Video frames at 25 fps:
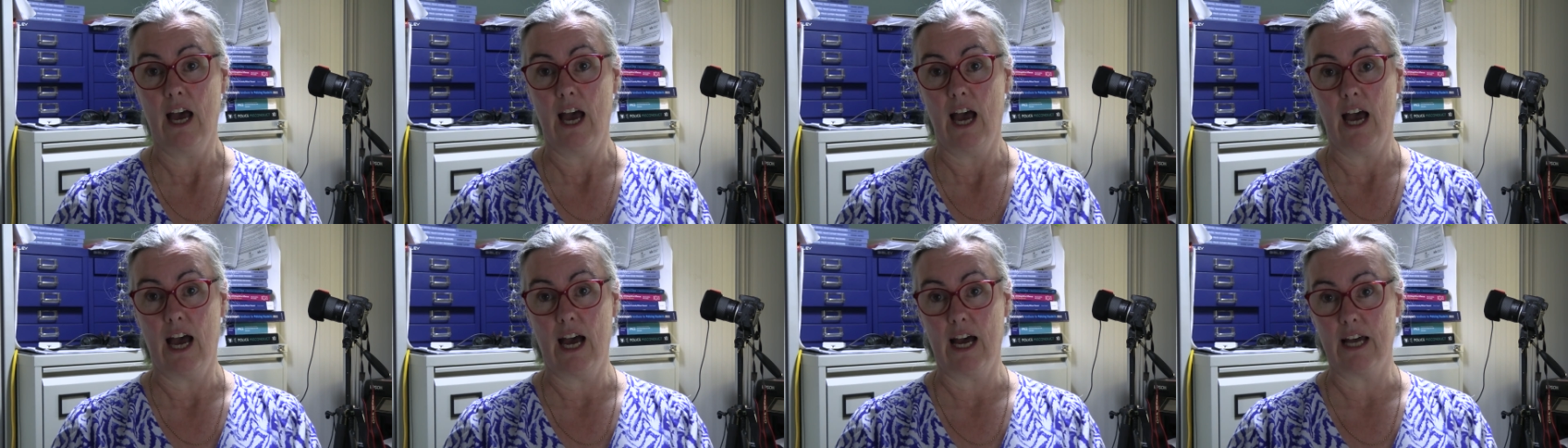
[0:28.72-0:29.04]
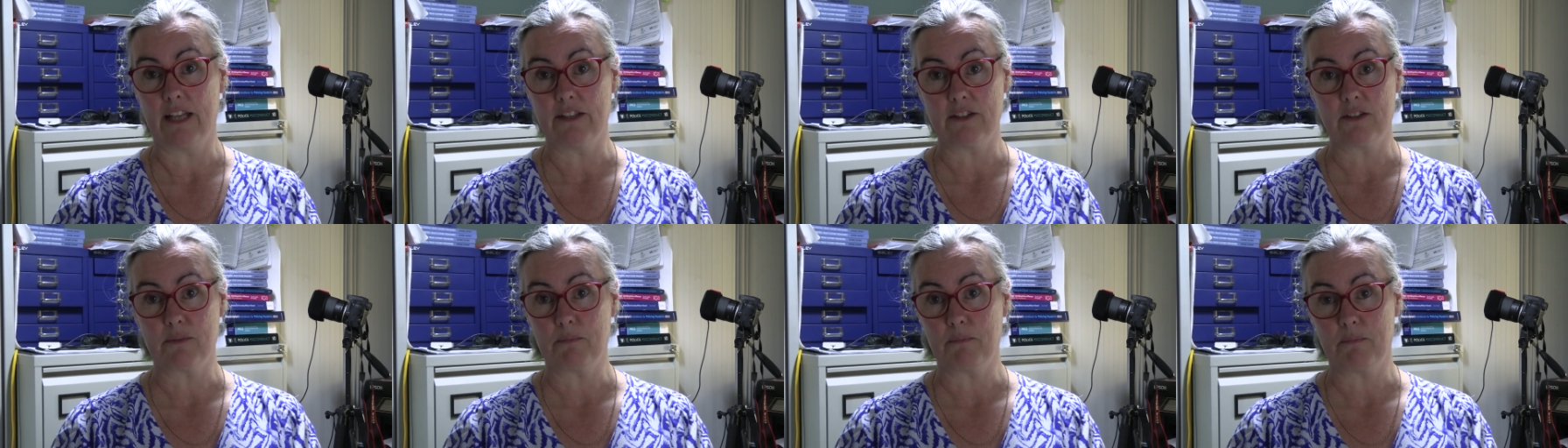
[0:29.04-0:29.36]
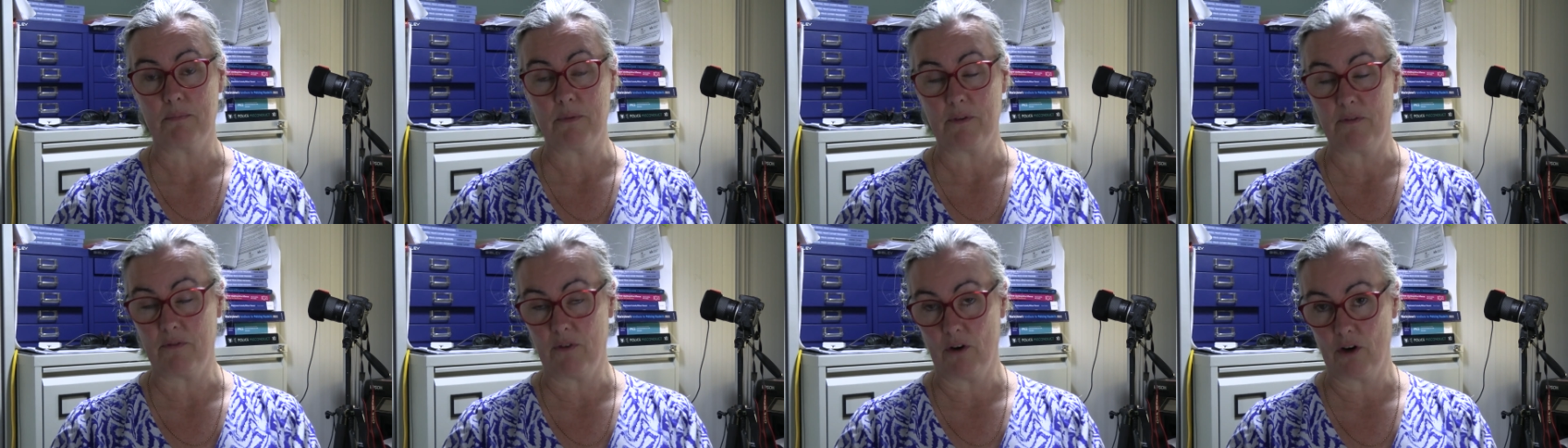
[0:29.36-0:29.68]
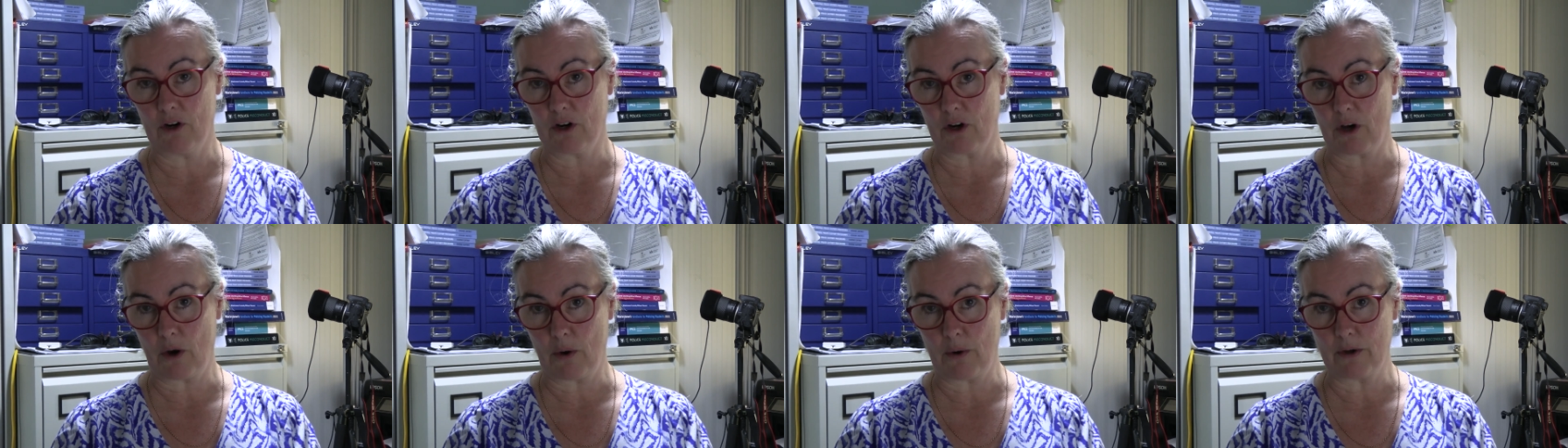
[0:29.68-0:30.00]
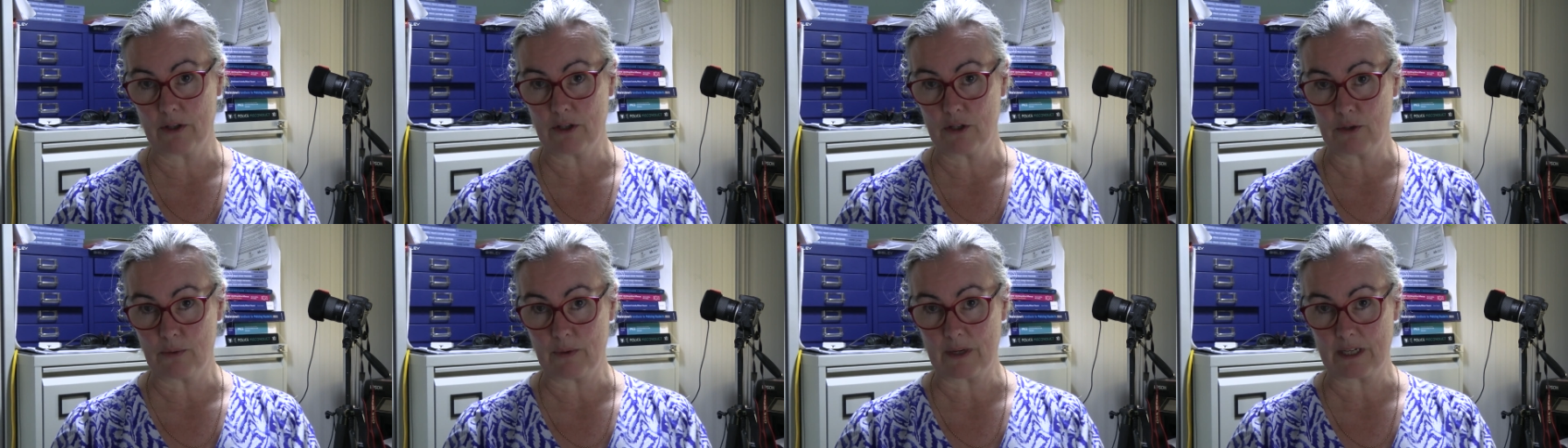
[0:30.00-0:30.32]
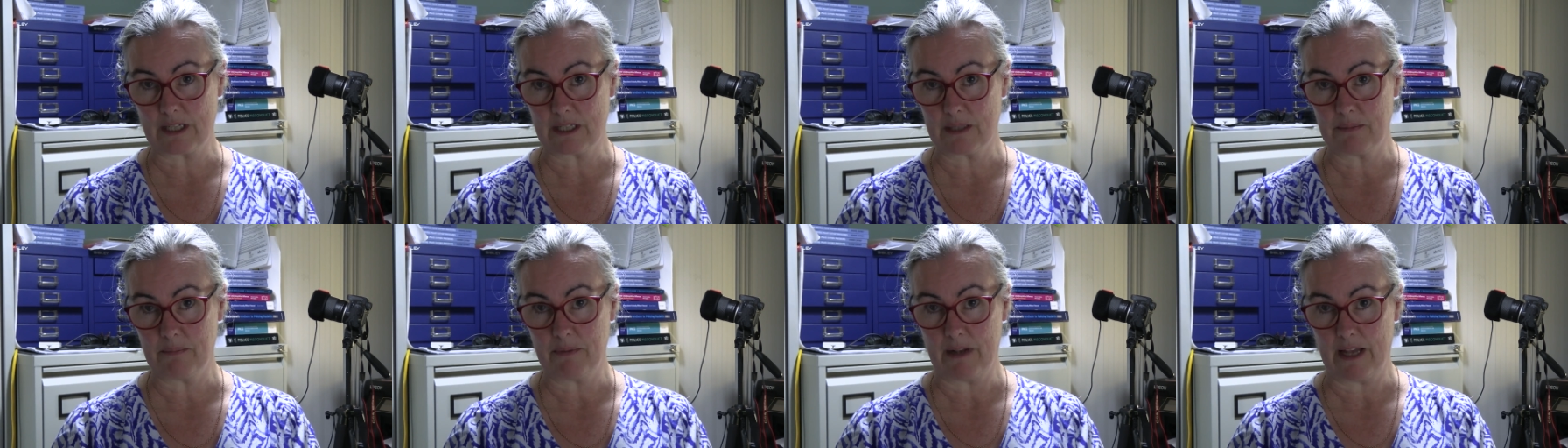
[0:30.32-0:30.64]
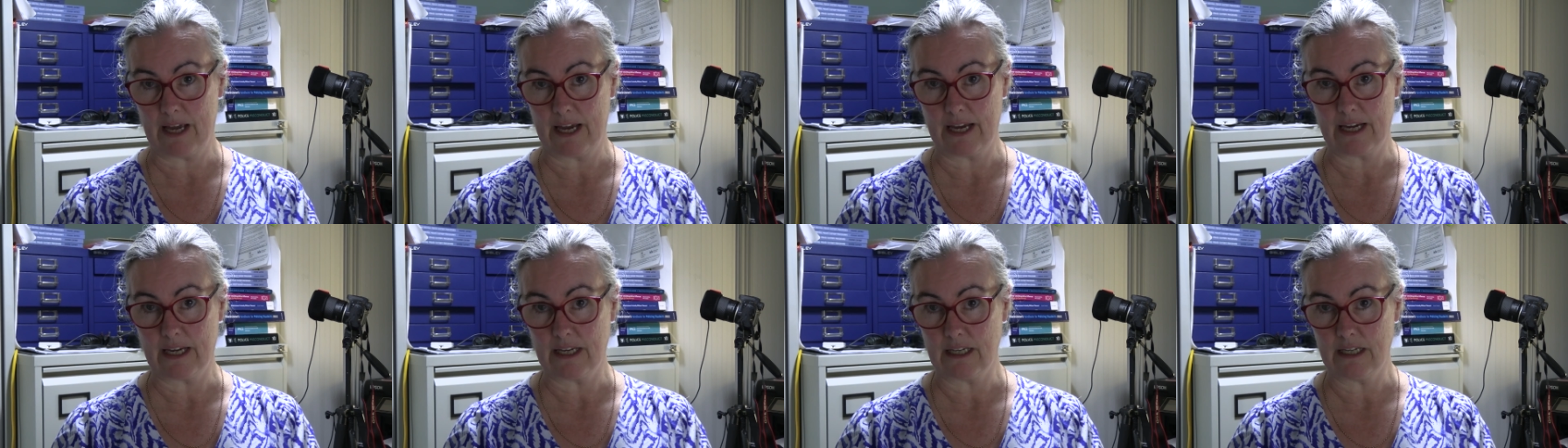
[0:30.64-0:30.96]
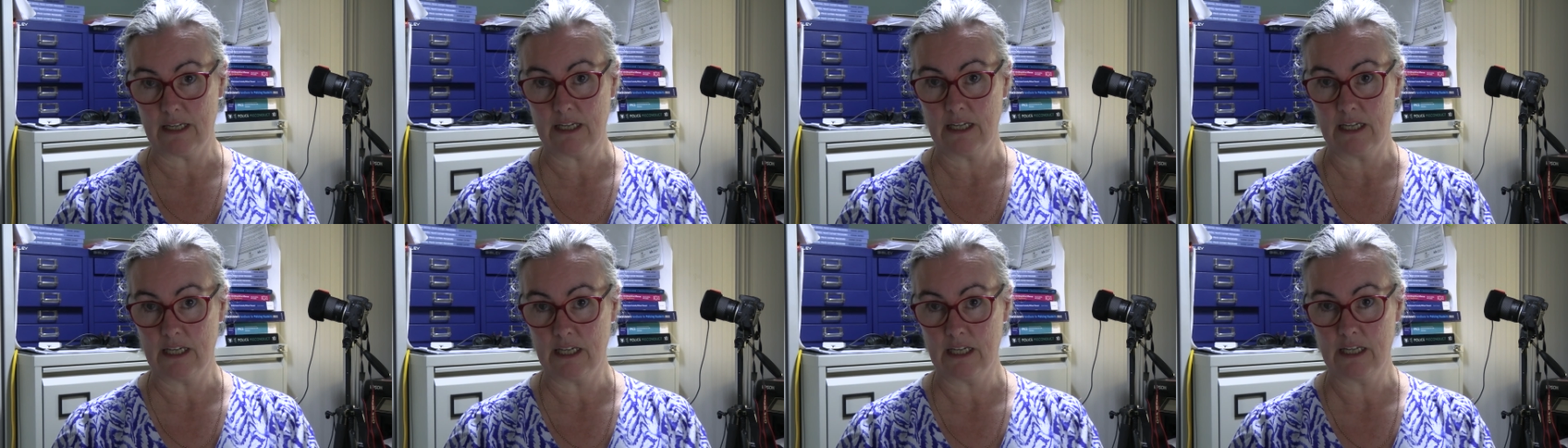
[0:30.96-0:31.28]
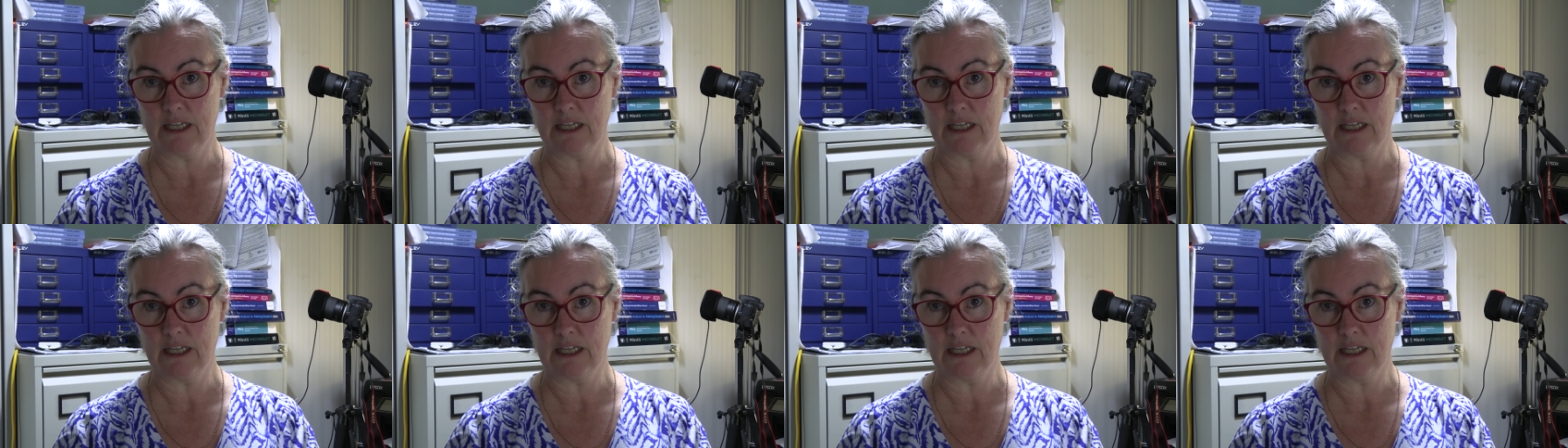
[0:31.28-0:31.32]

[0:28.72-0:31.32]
And before I go on to explain